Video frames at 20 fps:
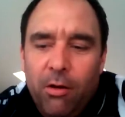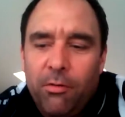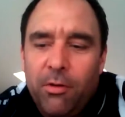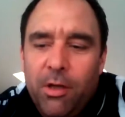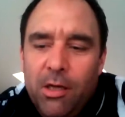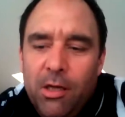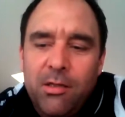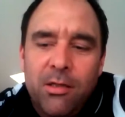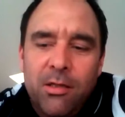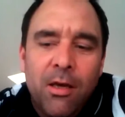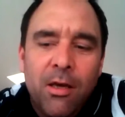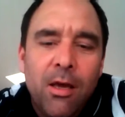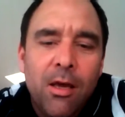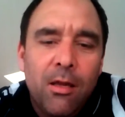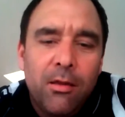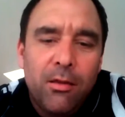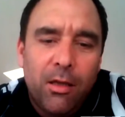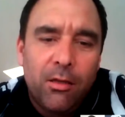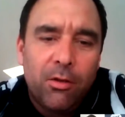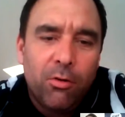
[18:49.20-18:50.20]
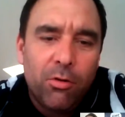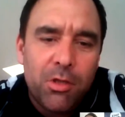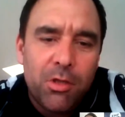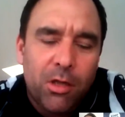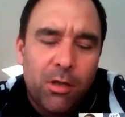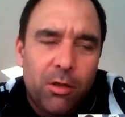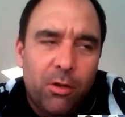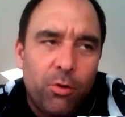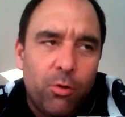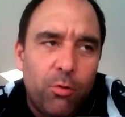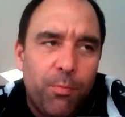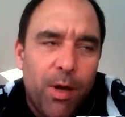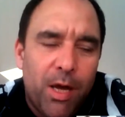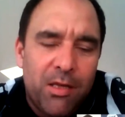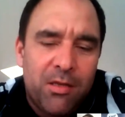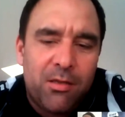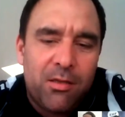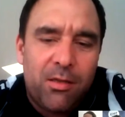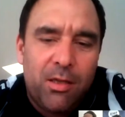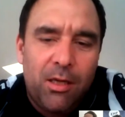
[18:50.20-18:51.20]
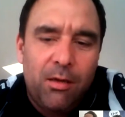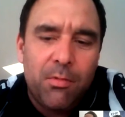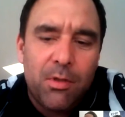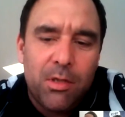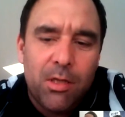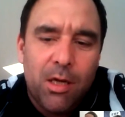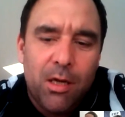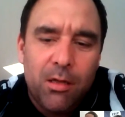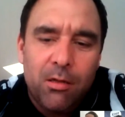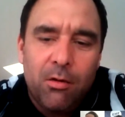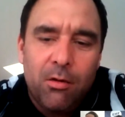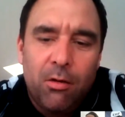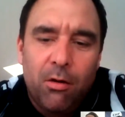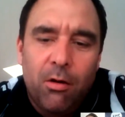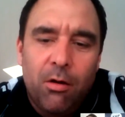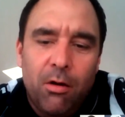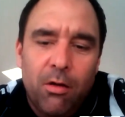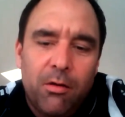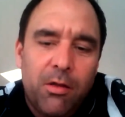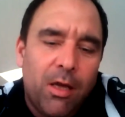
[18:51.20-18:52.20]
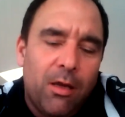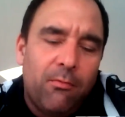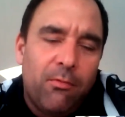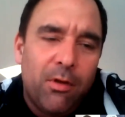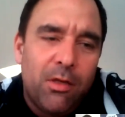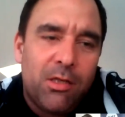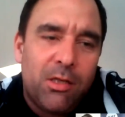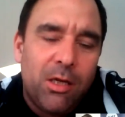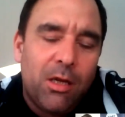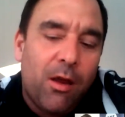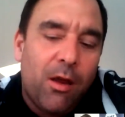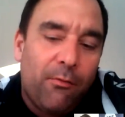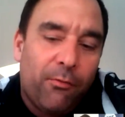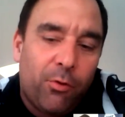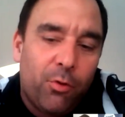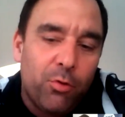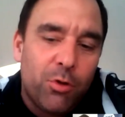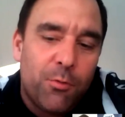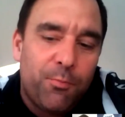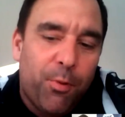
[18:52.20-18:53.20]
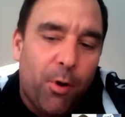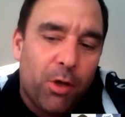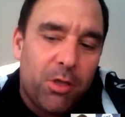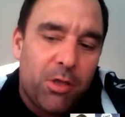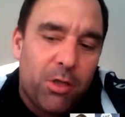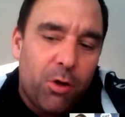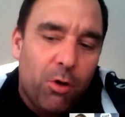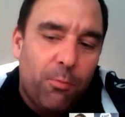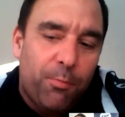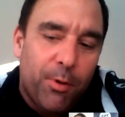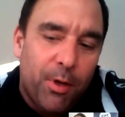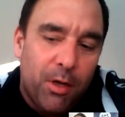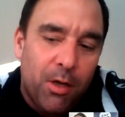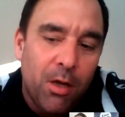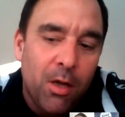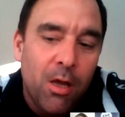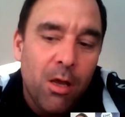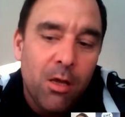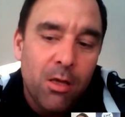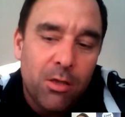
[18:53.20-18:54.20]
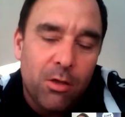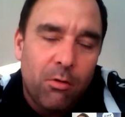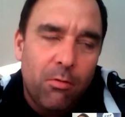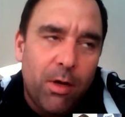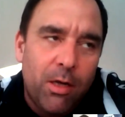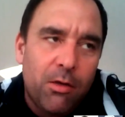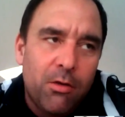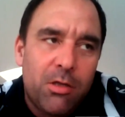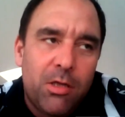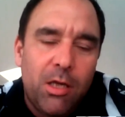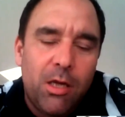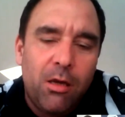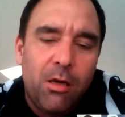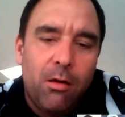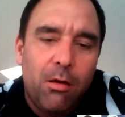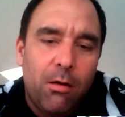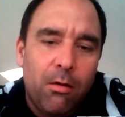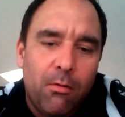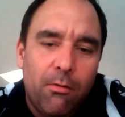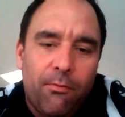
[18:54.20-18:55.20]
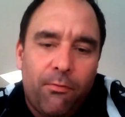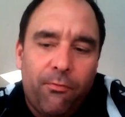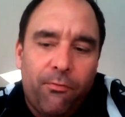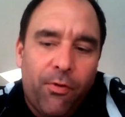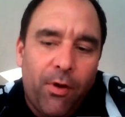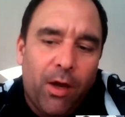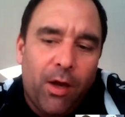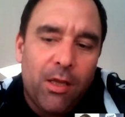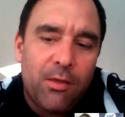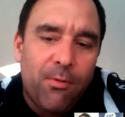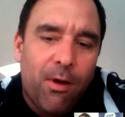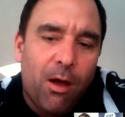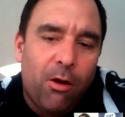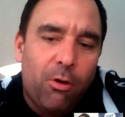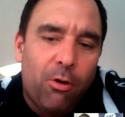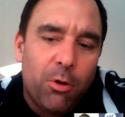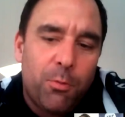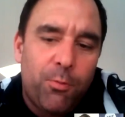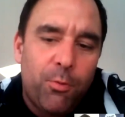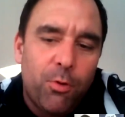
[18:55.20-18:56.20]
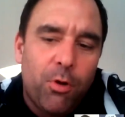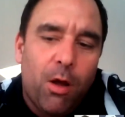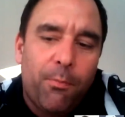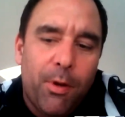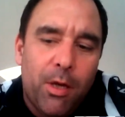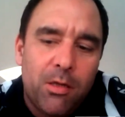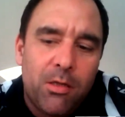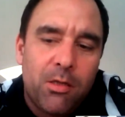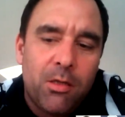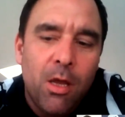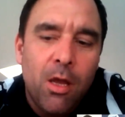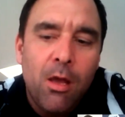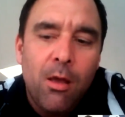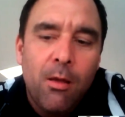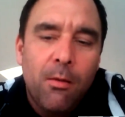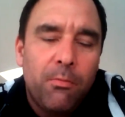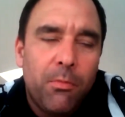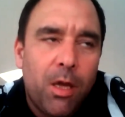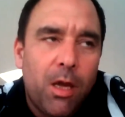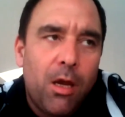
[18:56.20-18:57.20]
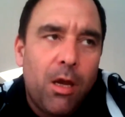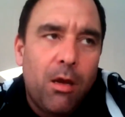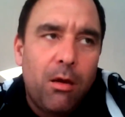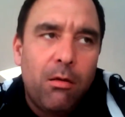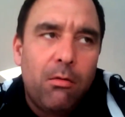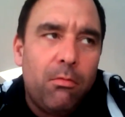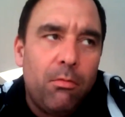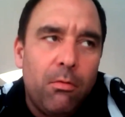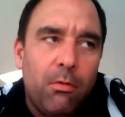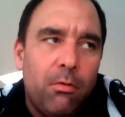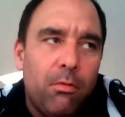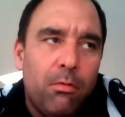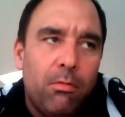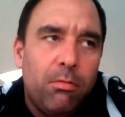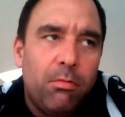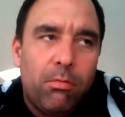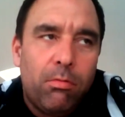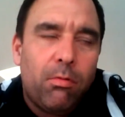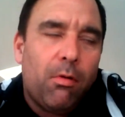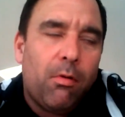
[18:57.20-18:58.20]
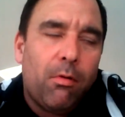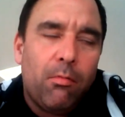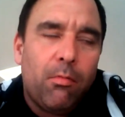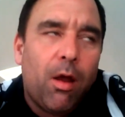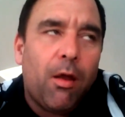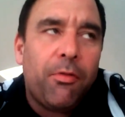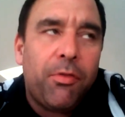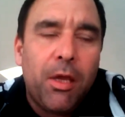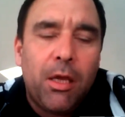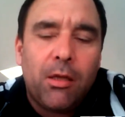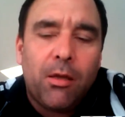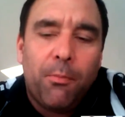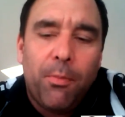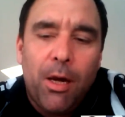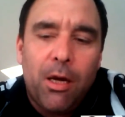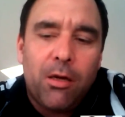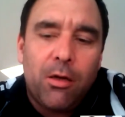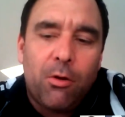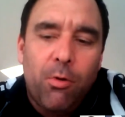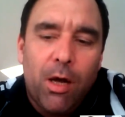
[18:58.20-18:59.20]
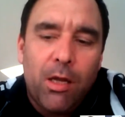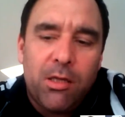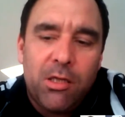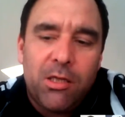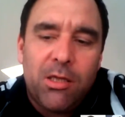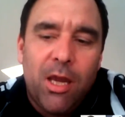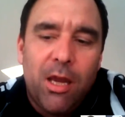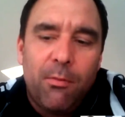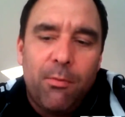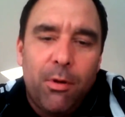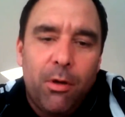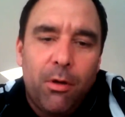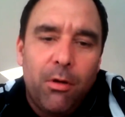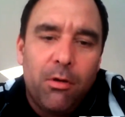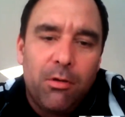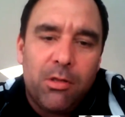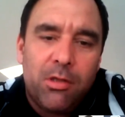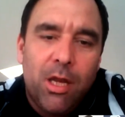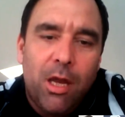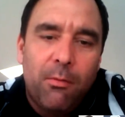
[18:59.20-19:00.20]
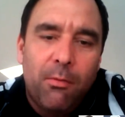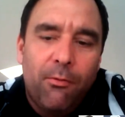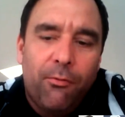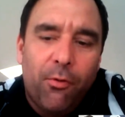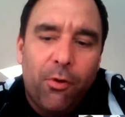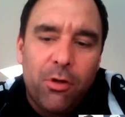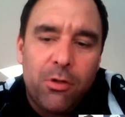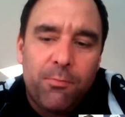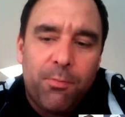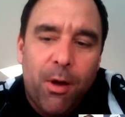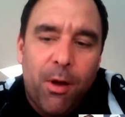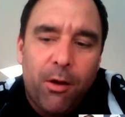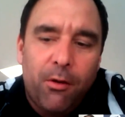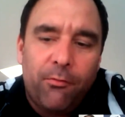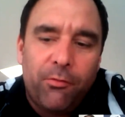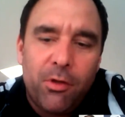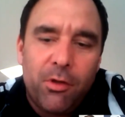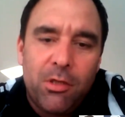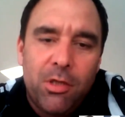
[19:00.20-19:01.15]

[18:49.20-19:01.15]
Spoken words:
on this, that those are the two best teams, and then we still have 2 spots open. So when you see Ferencváros, Budapest, I think they played a quite stable first part of the